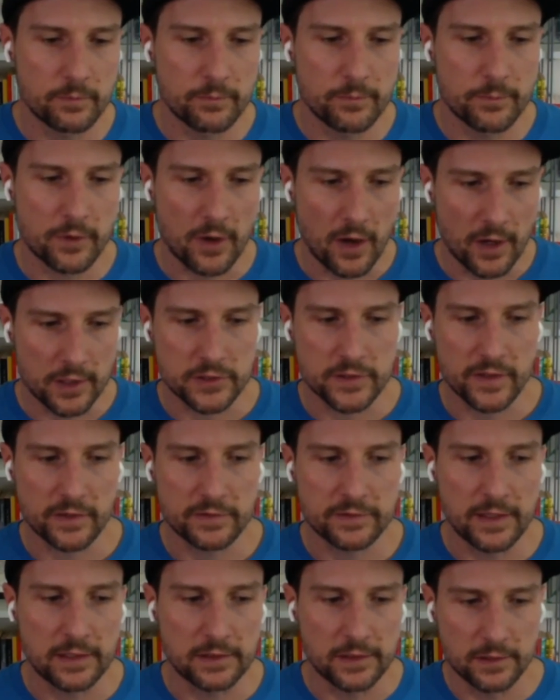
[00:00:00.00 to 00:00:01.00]

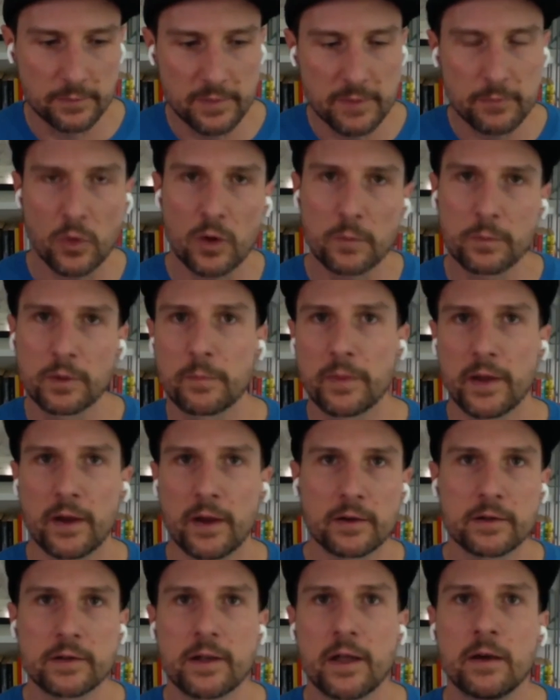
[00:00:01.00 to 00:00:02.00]
projects a little bit more
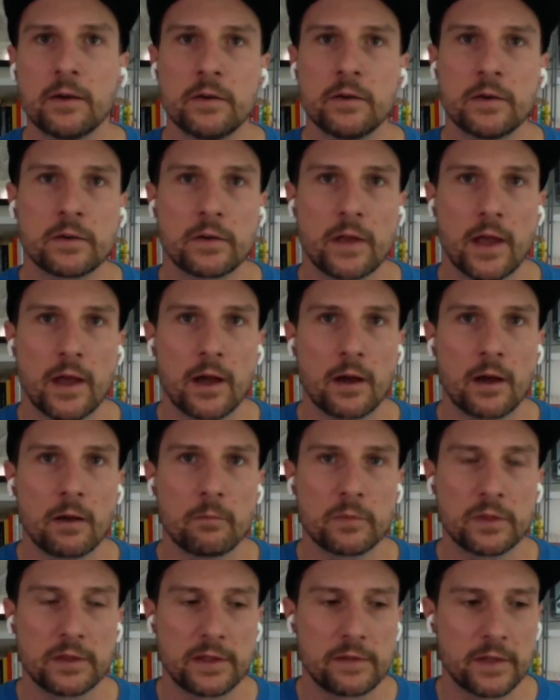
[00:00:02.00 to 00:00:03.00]
prepared now,
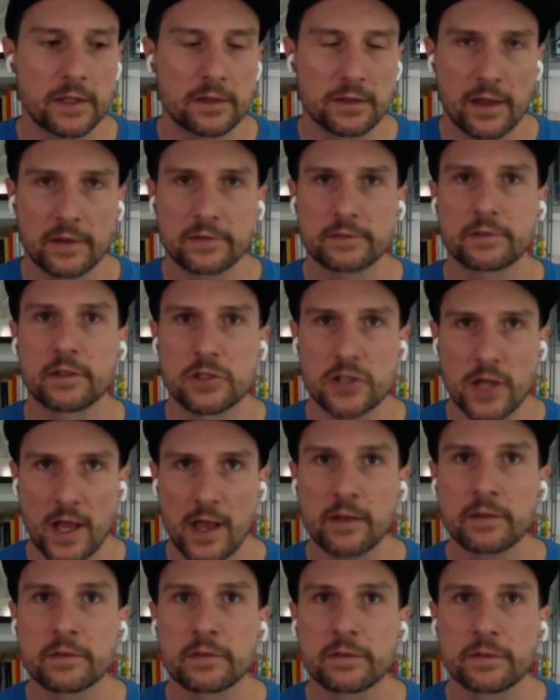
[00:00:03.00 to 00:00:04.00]
leaving less to
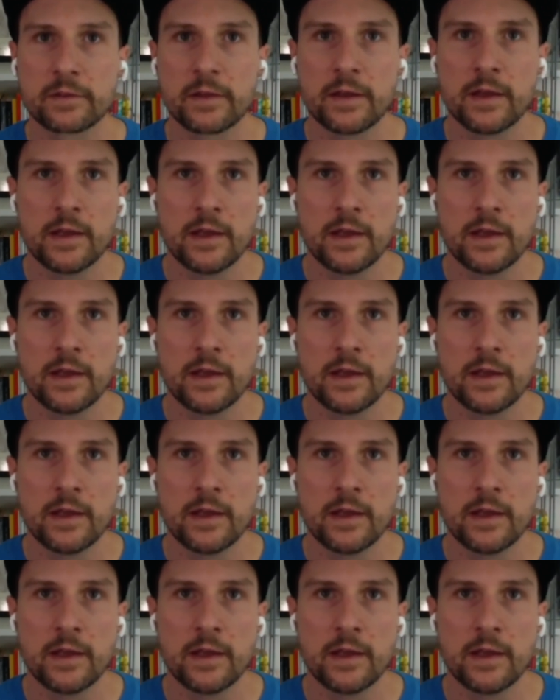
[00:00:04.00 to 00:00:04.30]
chance.